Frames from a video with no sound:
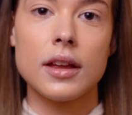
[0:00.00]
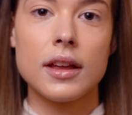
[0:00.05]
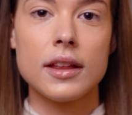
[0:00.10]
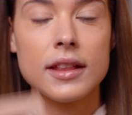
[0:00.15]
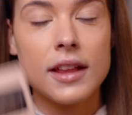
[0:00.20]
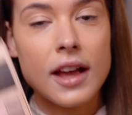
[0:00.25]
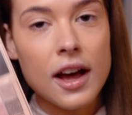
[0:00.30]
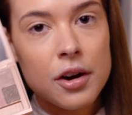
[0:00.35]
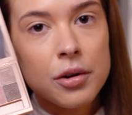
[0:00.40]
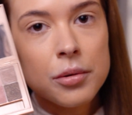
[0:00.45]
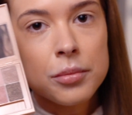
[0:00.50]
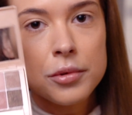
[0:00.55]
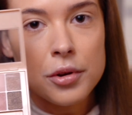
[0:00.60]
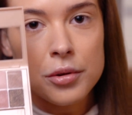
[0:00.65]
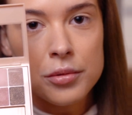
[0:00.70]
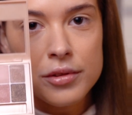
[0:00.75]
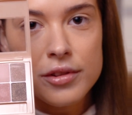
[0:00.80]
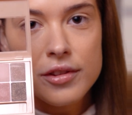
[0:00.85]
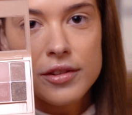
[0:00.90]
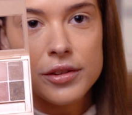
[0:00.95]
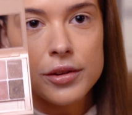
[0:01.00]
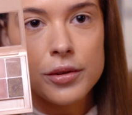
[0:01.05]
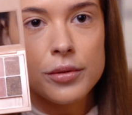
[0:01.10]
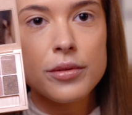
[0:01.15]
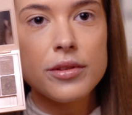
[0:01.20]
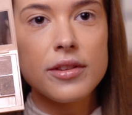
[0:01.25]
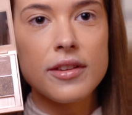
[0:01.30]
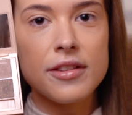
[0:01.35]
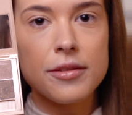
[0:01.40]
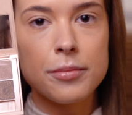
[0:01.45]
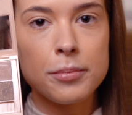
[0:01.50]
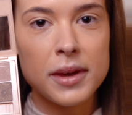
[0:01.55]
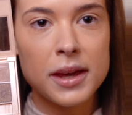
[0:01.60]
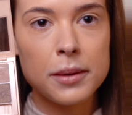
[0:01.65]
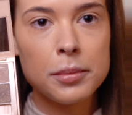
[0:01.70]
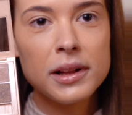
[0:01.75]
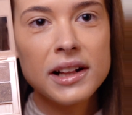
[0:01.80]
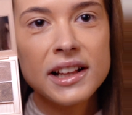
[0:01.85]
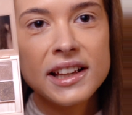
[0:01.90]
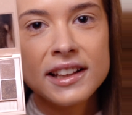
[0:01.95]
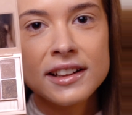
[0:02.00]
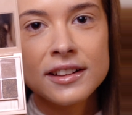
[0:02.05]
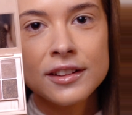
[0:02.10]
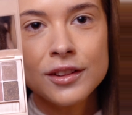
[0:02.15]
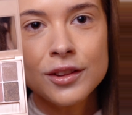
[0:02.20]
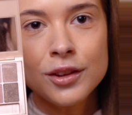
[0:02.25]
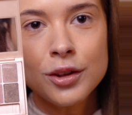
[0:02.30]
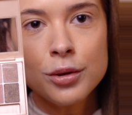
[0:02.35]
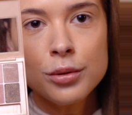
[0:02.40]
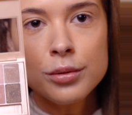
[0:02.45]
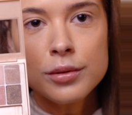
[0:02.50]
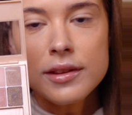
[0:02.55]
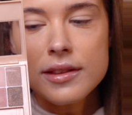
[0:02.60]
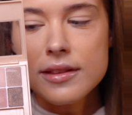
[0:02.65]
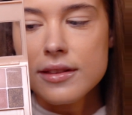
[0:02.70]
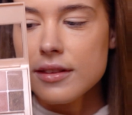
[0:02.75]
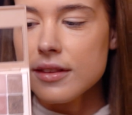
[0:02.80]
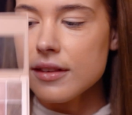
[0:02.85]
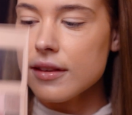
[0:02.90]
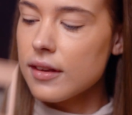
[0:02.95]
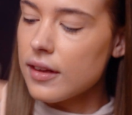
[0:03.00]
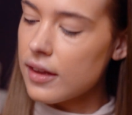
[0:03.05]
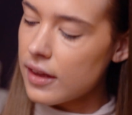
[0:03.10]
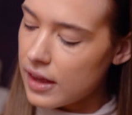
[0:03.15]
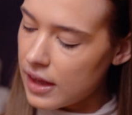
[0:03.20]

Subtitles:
And now I'm going to use this Maybelline Nudes.